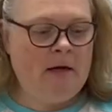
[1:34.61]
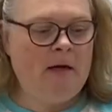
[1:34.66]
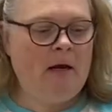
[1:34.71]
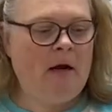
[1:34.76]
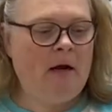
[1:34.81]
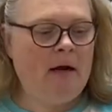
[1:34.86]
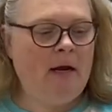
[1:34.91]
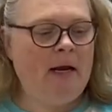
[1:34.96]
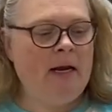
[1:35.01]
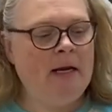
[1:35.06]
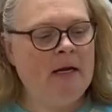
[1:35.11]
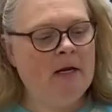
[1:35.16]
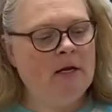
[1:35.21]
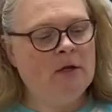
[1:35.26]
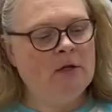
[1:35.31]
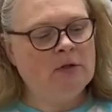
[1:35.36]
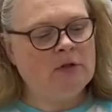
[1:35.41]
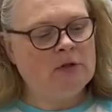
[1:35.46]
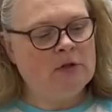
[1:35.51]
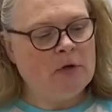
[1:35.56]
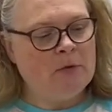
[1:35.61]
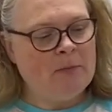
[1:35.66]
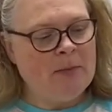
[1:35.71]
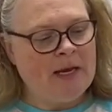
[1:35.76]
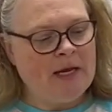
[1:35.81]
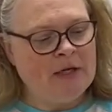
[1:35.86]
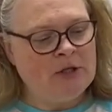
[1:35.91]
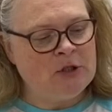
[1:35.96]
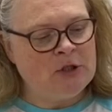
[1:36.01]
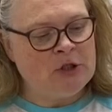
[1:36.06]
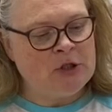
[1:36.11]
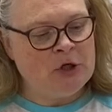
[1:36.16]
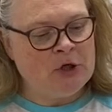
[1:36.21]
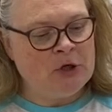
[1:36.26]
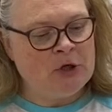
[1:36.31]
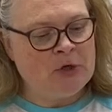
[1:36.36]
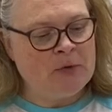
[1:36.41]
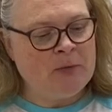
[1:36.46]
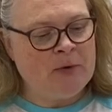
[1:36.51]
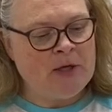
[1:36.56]
All right, so make
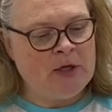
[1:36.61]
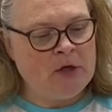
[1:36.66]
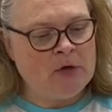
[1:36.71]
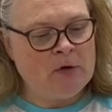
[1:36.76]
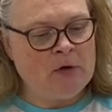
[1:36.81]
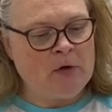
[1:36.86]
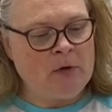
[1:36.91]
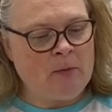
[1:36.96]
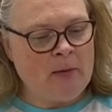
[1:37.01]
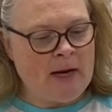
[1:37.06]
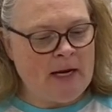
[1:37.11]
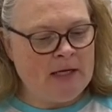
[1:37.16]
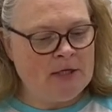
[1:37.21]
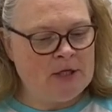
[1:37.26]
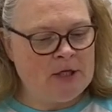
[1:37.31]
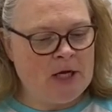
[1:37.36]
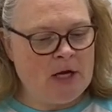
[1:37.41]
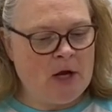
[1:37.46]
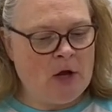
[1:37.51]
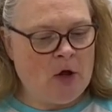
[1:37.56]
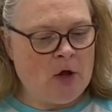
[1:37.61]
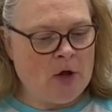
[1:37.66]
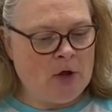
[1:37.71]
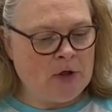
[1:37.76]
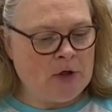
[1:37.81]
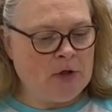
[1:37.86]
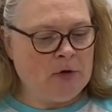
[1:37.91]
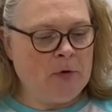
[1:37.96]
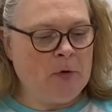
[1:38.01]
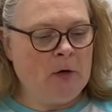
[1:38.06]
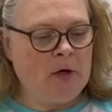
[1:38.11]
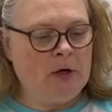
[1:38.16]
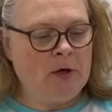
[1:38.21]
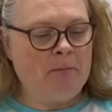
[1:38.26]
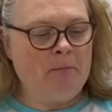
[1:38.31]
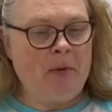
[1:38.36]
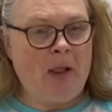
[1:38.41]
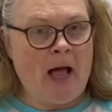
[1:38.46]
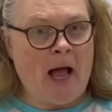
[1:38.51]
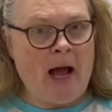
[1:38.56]
sure when you're arranging all your
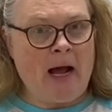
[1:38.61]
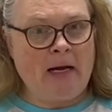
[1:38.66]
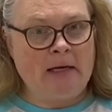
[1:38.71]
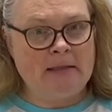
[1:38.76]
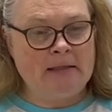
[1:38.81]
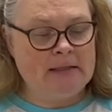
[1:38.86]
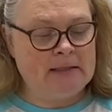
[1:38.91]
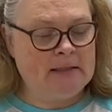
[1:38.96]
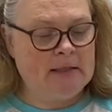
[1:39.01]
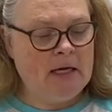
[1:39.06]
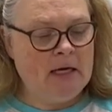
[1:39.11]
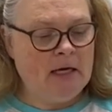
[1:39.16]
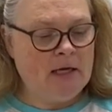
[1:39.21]
blocks